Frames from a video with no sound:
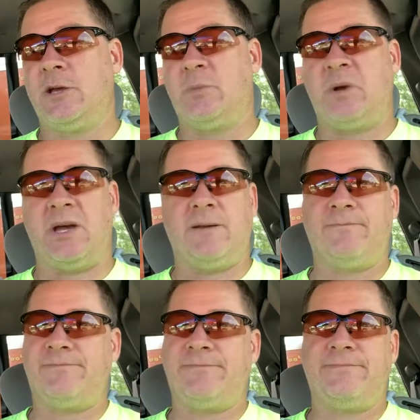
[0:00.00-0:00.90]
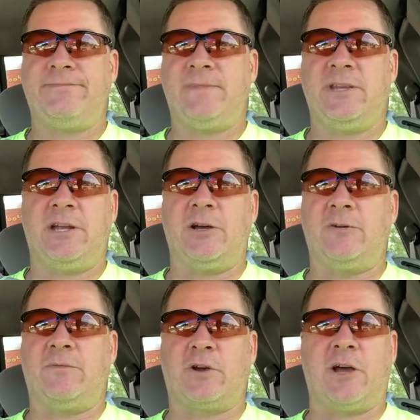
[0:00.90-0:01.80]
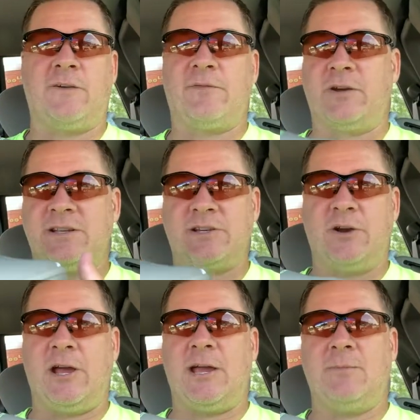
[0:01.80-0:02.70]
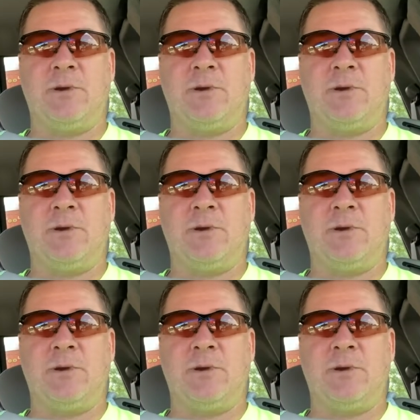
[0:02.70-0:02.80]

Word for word: But you know, for comfort it's great,